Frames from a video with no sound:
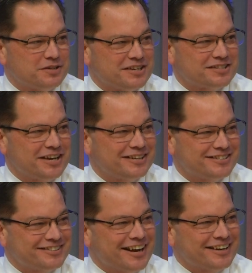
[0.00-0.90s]
six kids
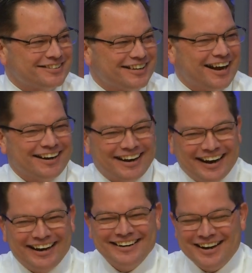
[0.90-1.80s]
next
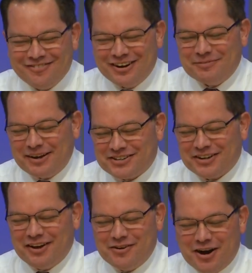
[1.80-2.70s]
that wanted to make sure
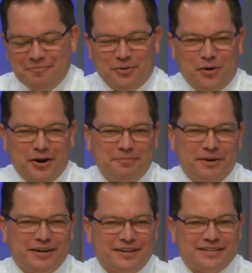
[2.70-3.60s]
they were on board,
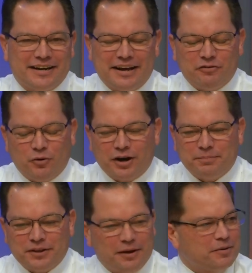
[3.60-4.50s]
because I never want to
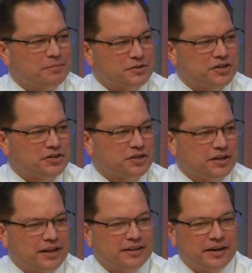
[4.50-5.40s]
put them in a position
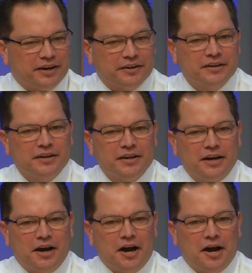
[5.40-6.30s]
Sure. That they're
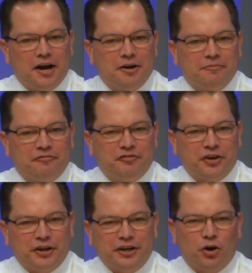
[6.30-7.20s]

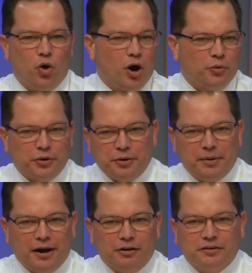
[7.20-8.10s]
feeling awkward
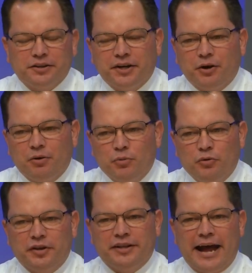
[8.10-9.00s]
about, a
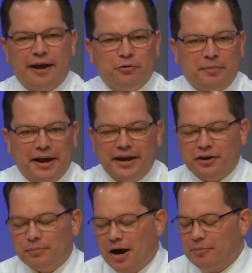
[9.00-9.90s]
move that dad would make
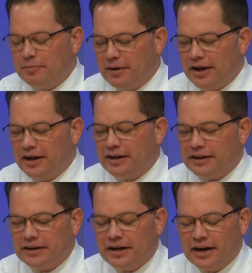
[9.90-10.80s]
or mom would make,
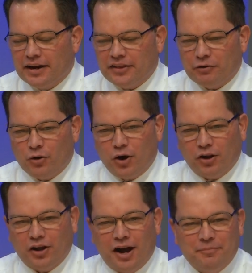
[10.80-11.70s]
and they were
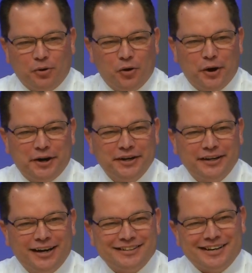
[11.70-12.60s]
all on board,
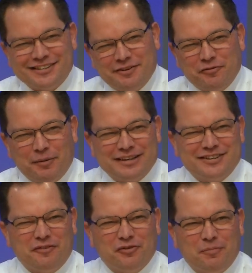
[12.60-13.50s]
except for my
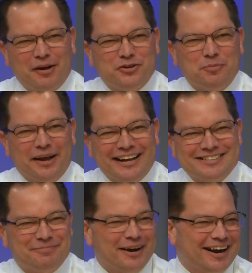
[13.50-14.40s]
son for about 2
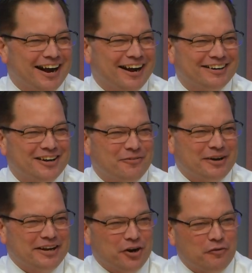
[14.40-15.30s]
minutes. But when
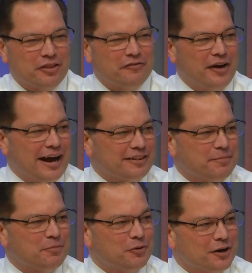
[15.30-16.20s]
he got over the fact that
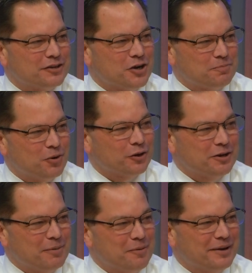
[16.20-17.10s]
people were going to talk poorly
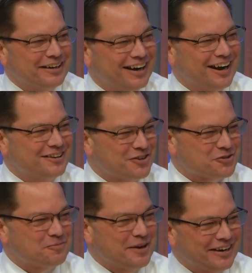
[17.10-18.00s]
about me on
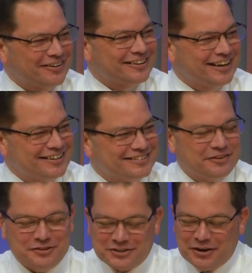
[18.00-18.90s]
social media and things, he
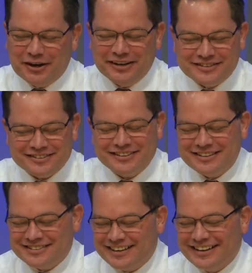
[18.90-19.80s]
was good.
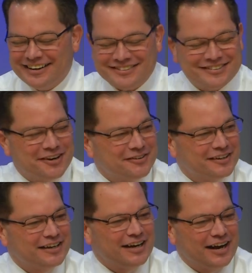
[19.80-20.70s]
He's in there. So
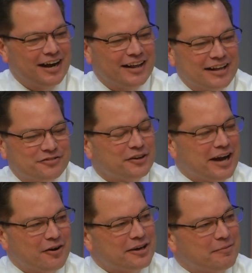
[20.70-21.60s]
that's really
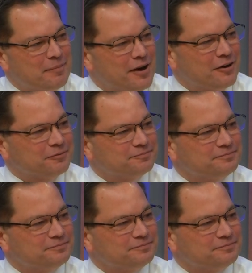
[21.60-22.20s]
how it came about.